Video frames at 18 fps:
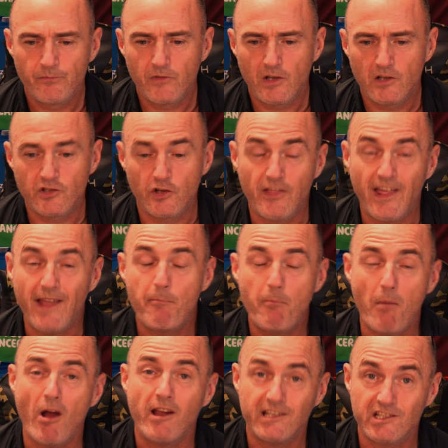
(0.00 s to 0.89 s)
So they
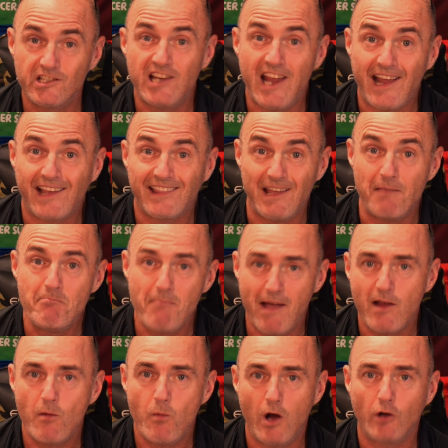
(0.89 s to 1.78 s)
might check. They
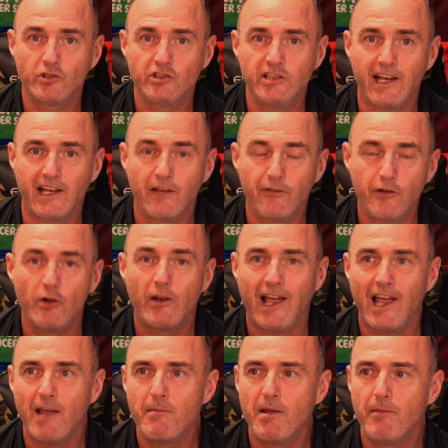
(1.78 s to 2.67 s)
may well check if you
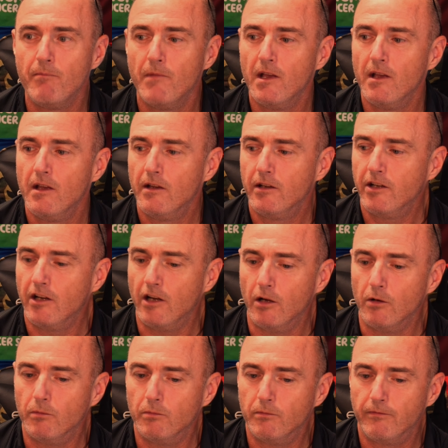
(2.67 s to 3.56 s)
came in, you
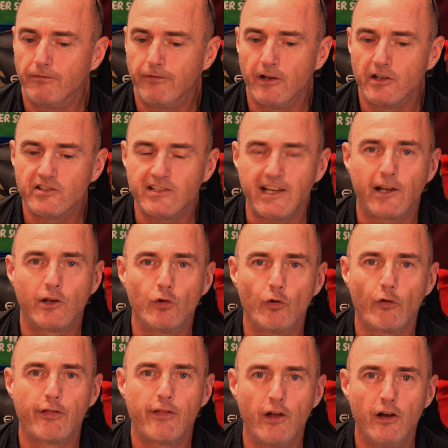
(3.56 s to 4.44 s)
know, 1st, 2nd,
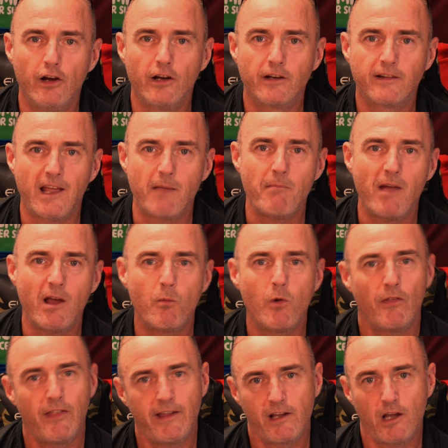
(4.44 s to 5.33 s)
or 3rd. They may
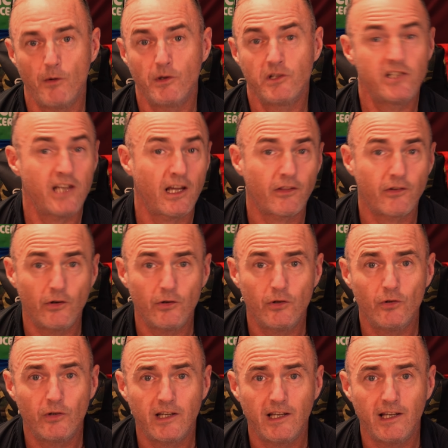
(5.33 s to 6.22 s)
well then go and check through
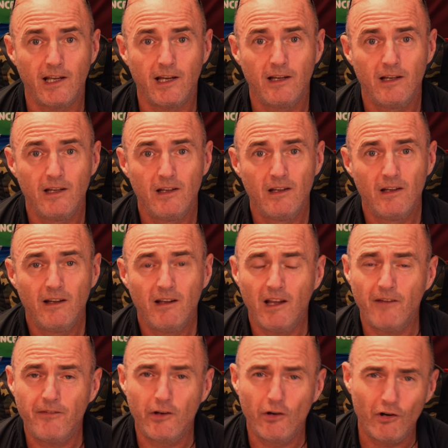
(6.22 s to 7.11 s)
your gear.
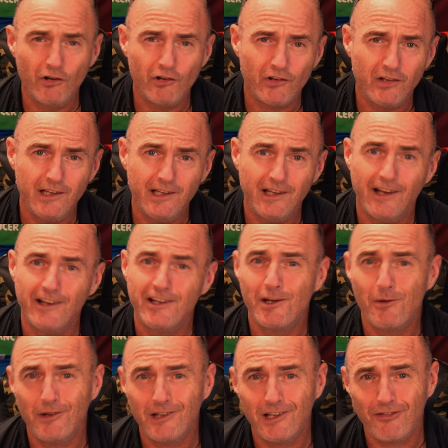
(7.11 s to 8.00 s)
If you're hungry and
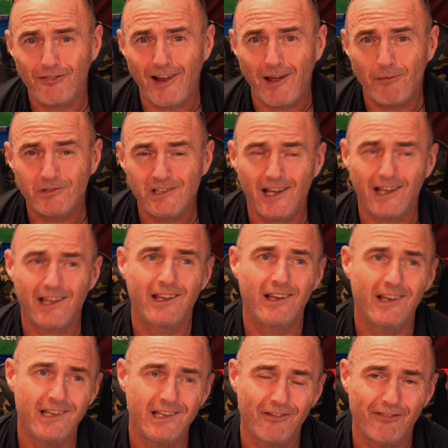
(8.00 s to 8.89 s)
you want your flapjack,
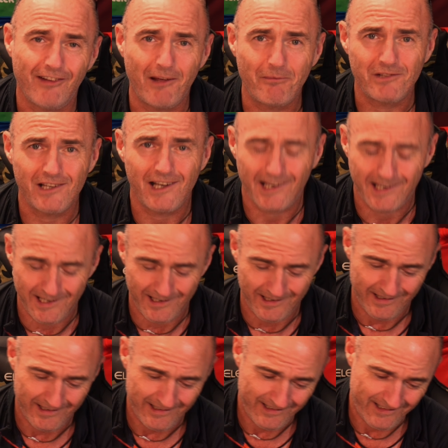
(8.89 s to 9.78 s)
eat your flapjack.
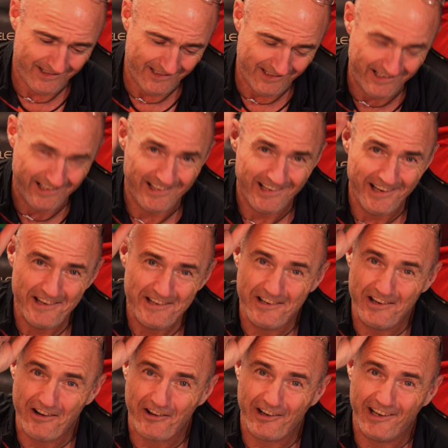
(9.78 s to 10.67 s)

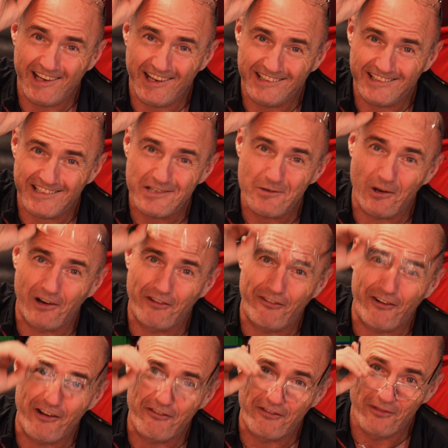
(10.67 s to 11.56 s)
You're not going to get
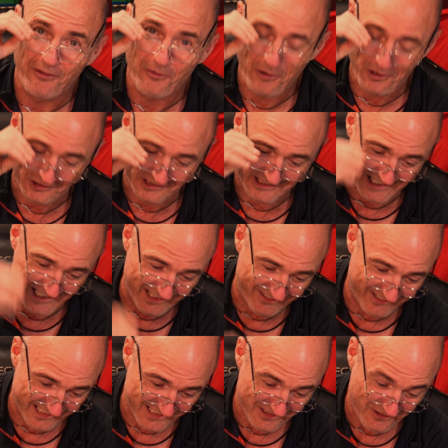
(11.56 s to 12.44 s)
disqualified from the World
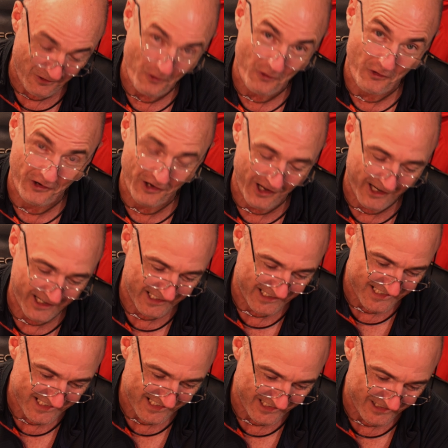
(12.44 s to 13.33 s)
Series, or
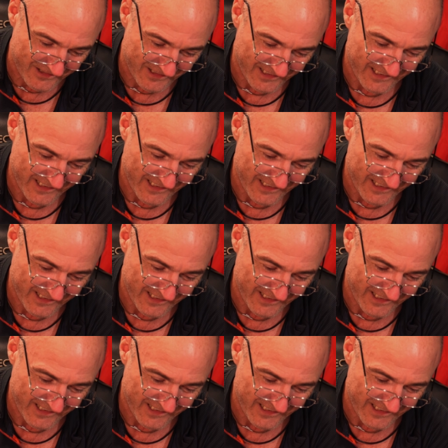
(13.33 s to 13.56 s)
unlikely to.